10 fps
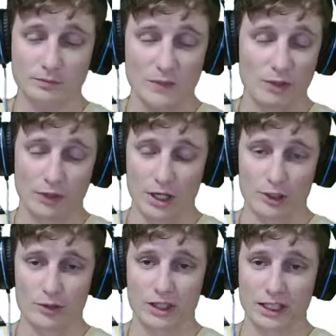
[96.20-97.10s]
you're not
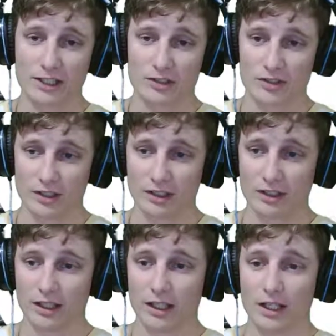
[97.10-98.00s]
using an agency,
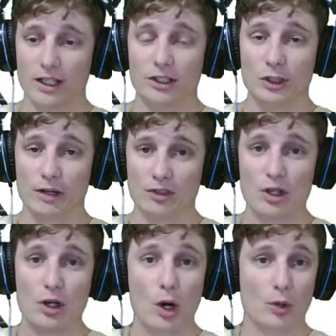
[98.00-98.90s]
you have to
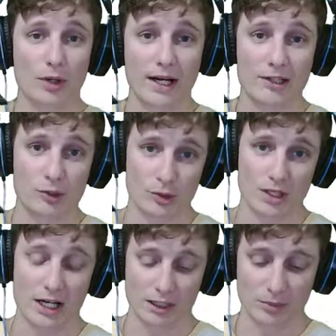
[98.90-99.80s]
notarize your
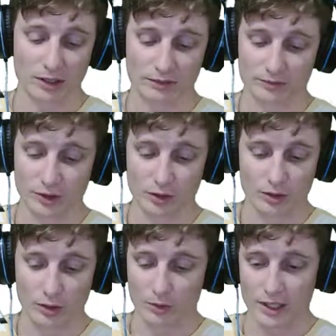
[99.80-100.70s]
document. You can
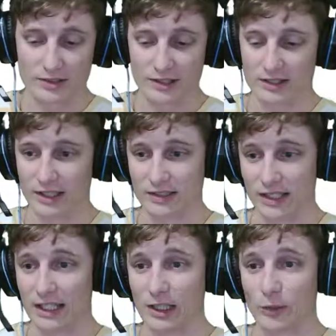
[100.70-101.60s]
notarize these things
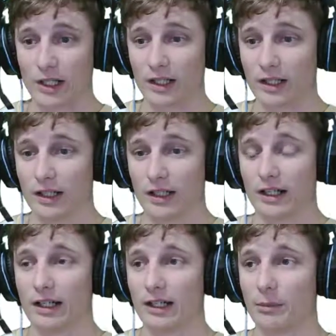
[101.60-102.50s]
anywhere.
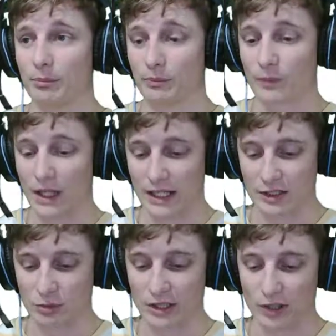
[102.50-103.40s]
It has
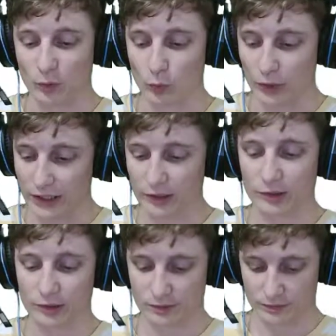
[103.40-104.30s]
to be the
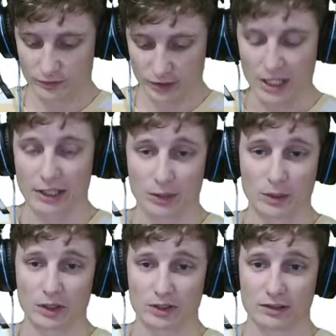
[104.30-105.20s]
real
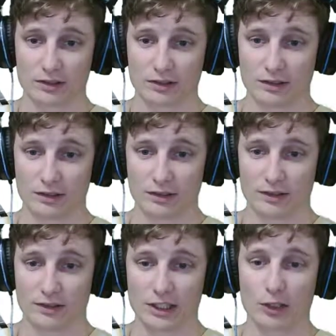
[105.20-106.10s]
document,
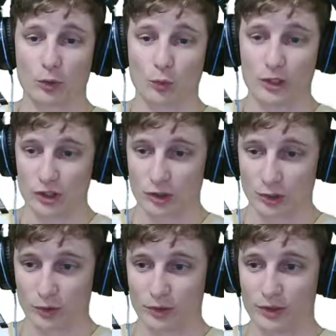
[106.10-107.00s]
the original,